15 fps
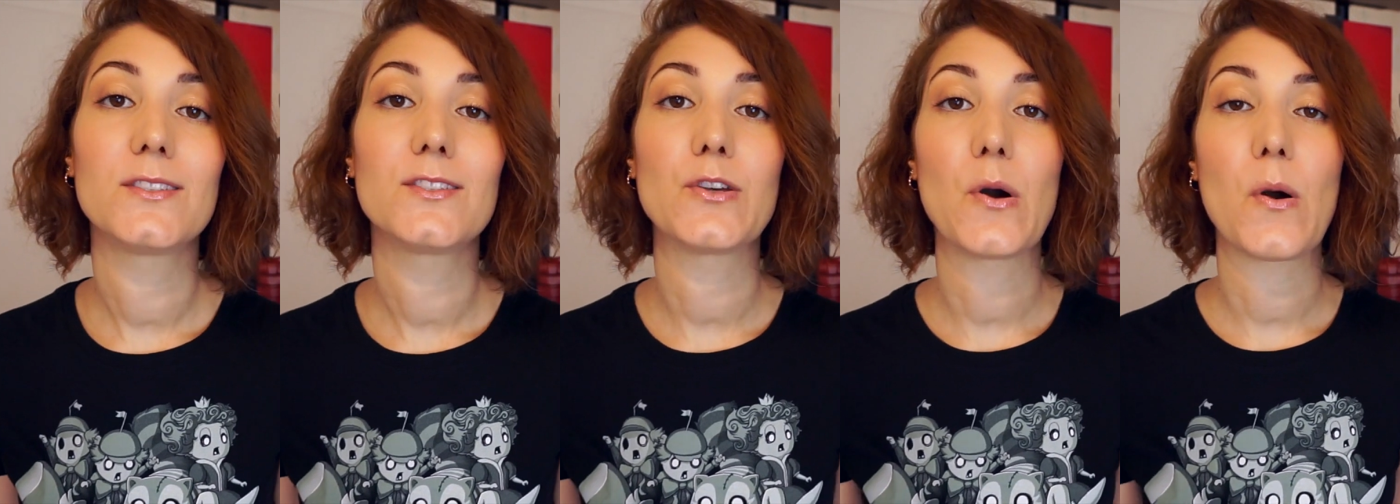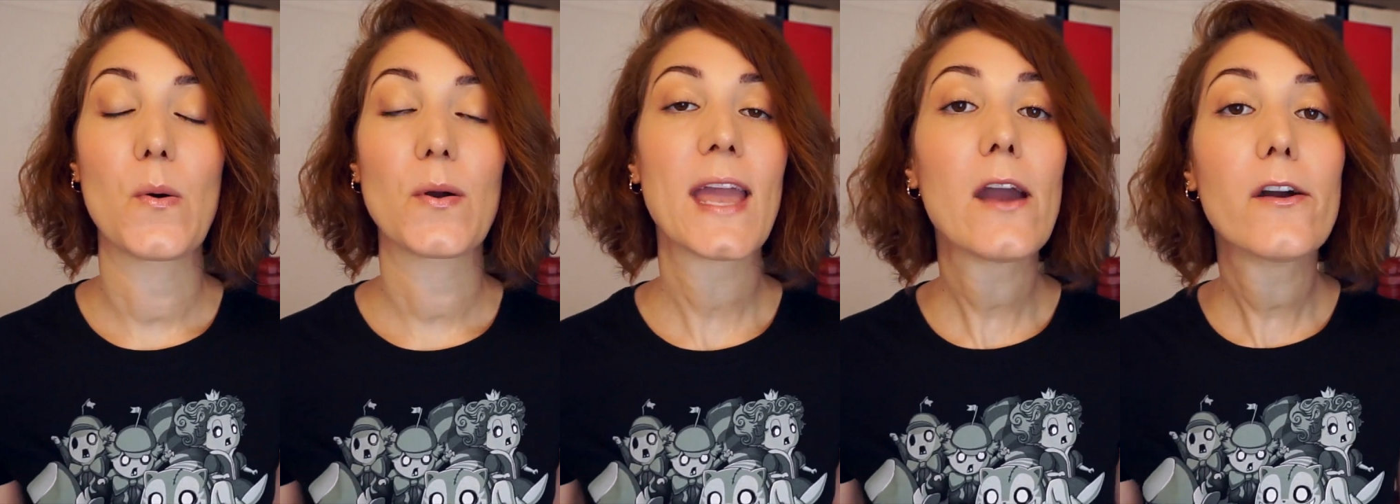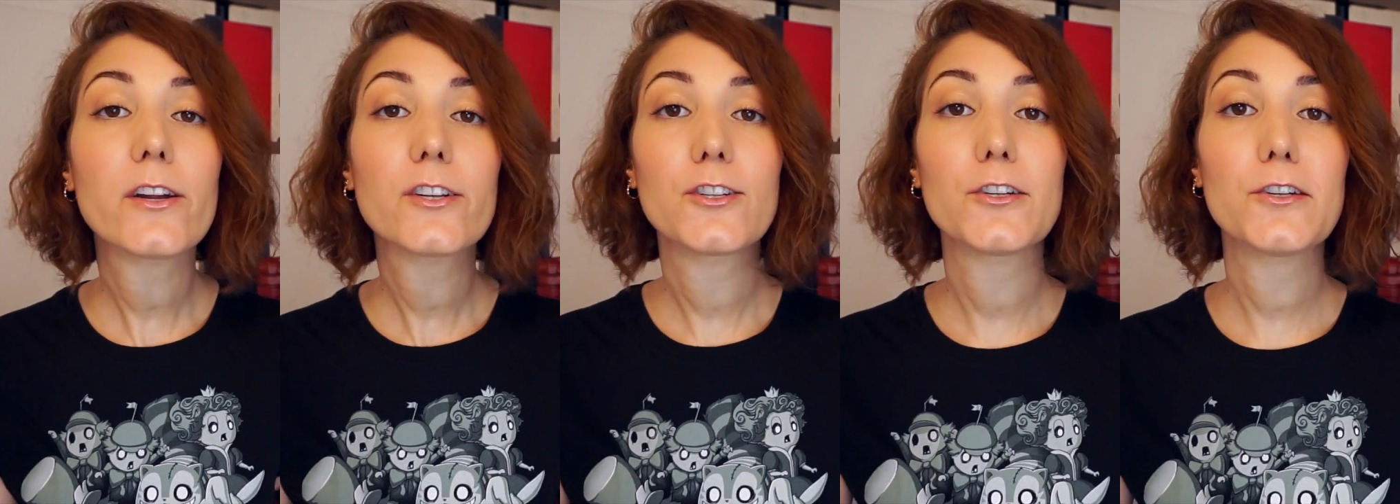So
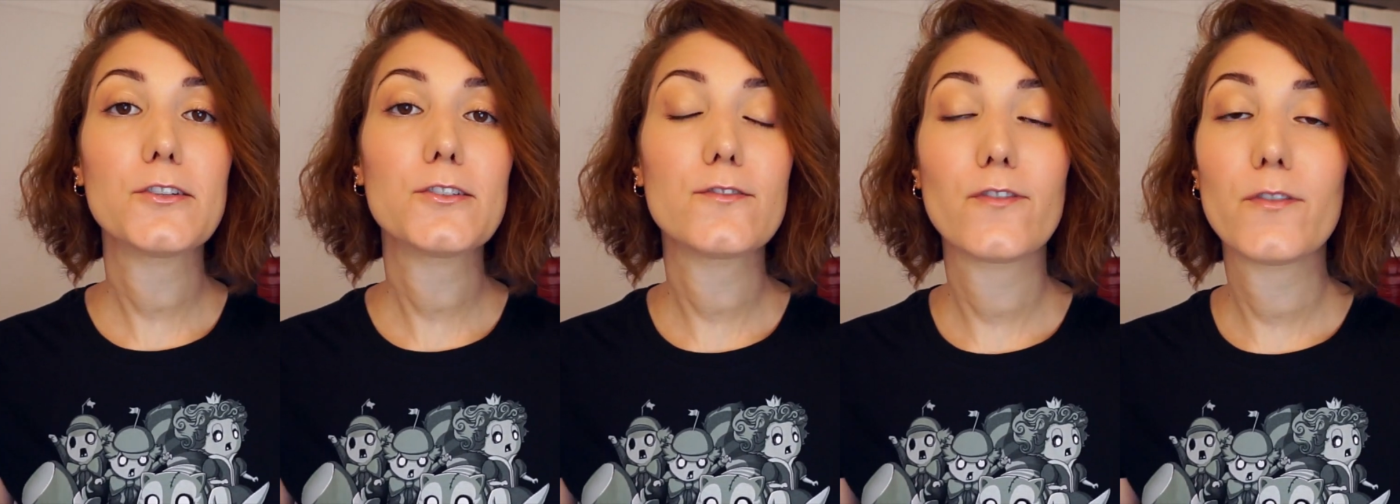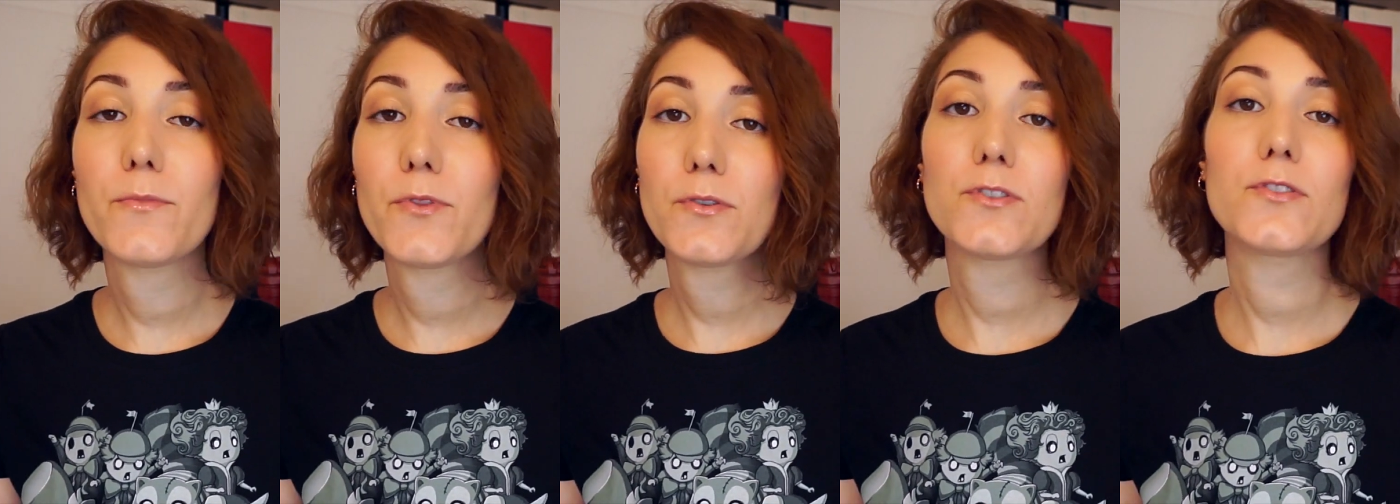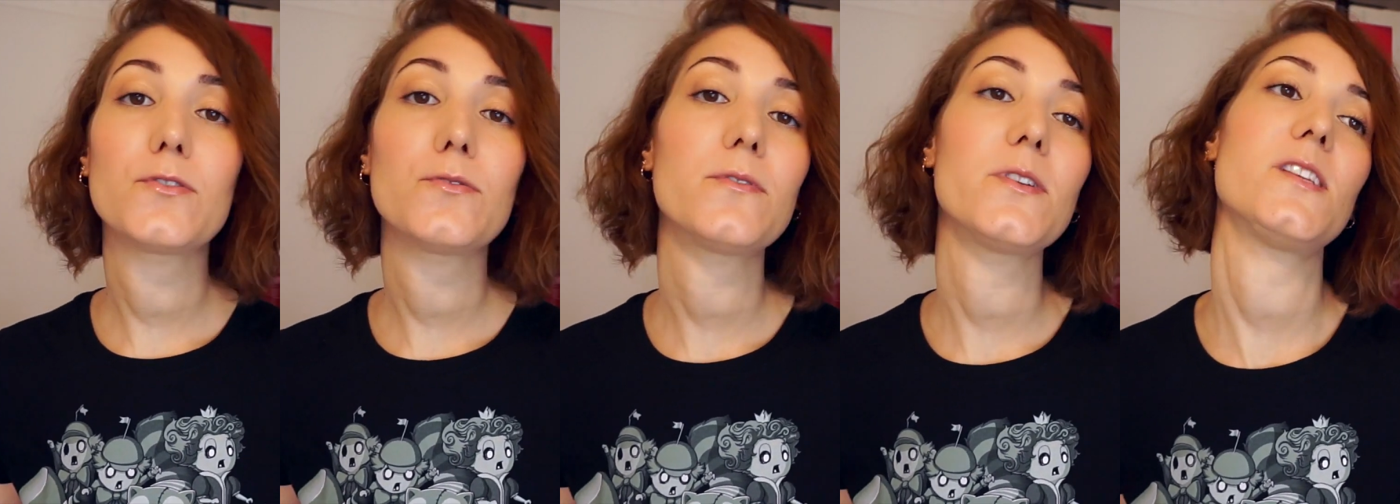characters from
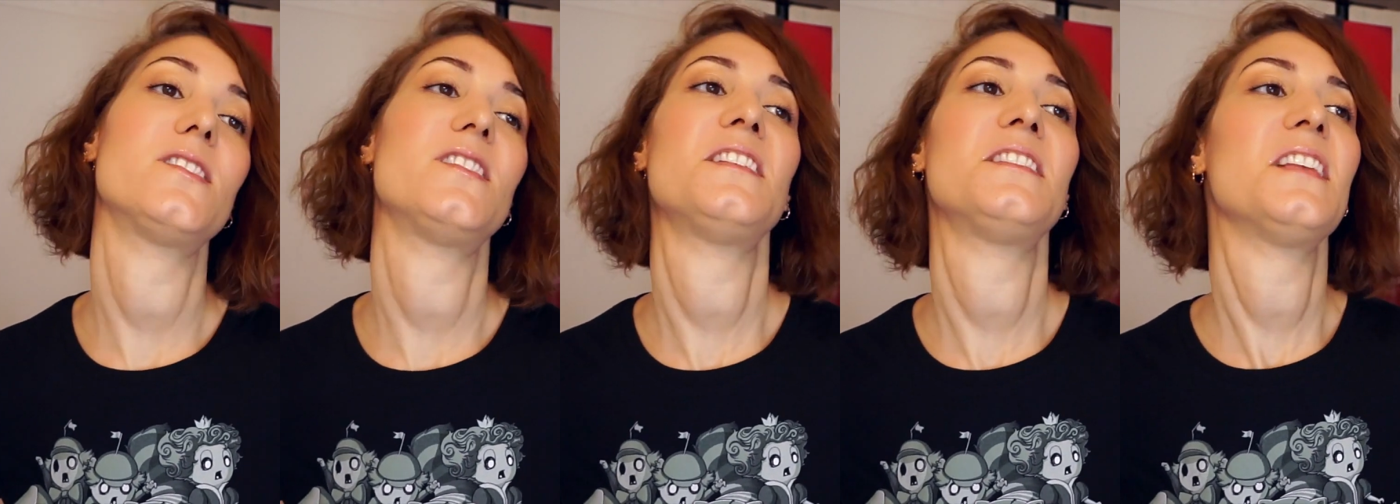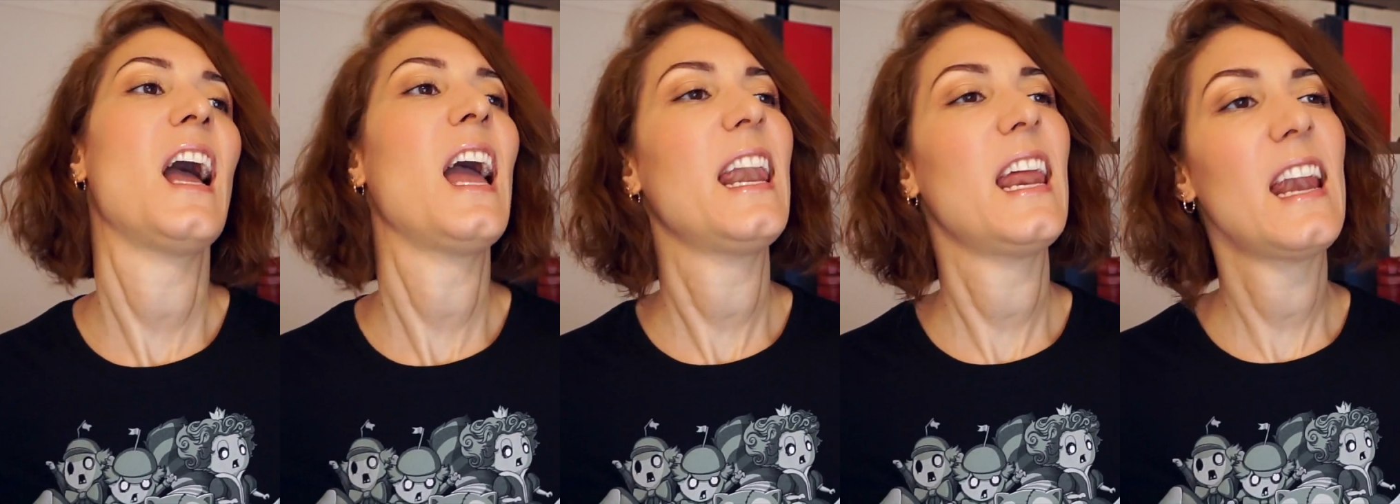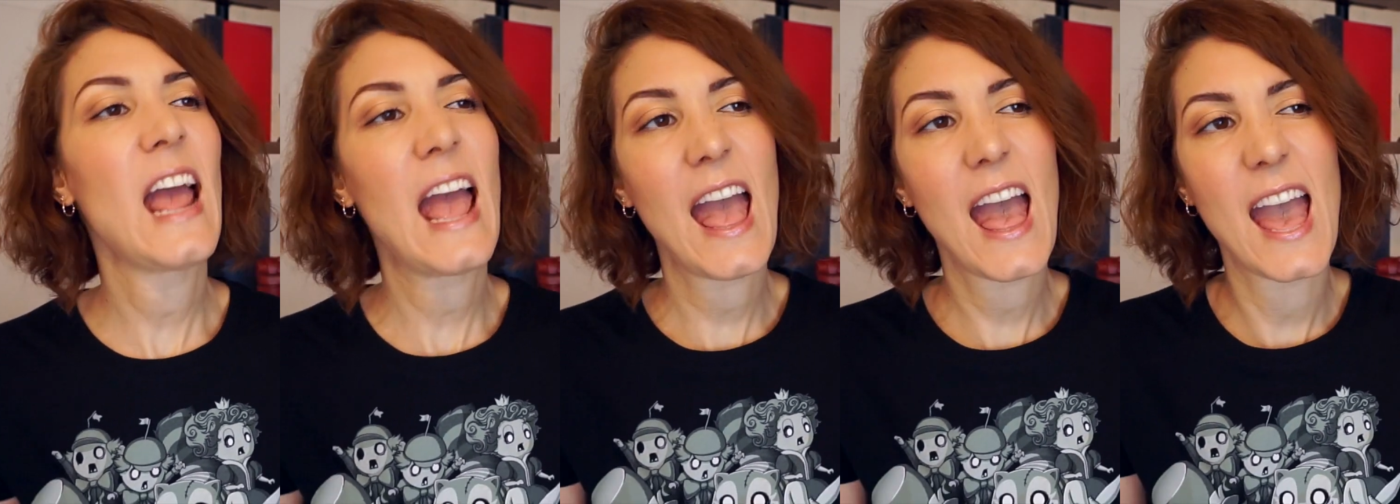those stories
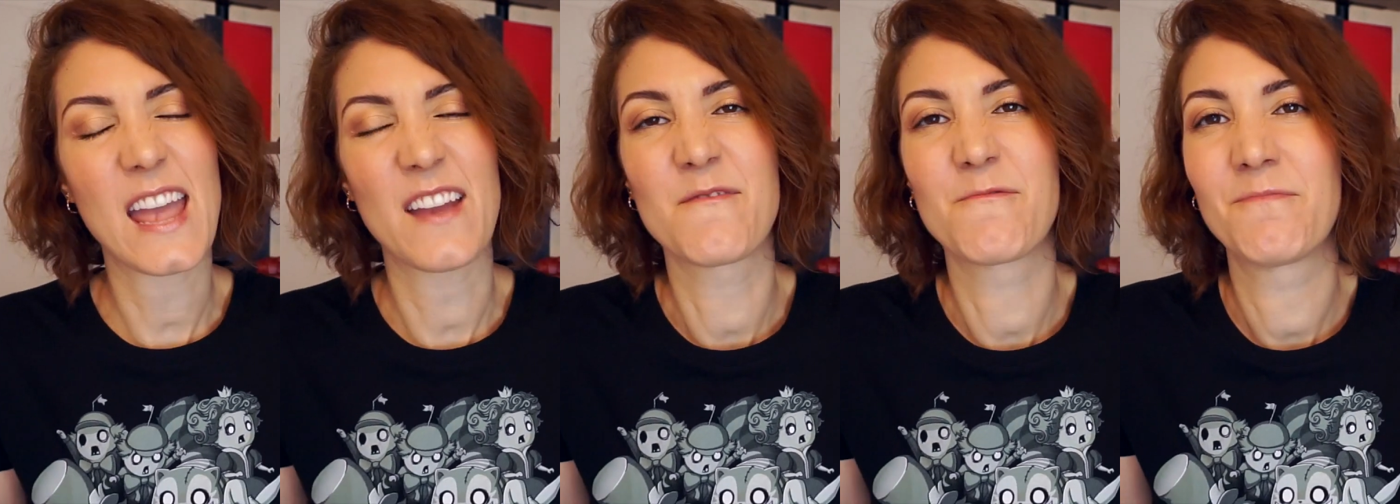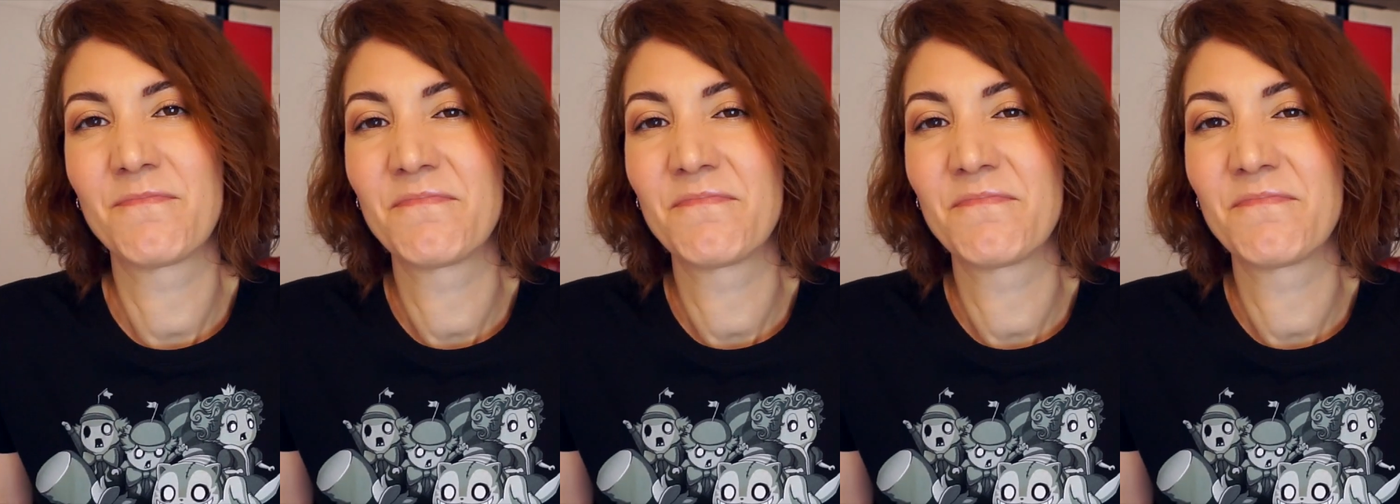decided, hey,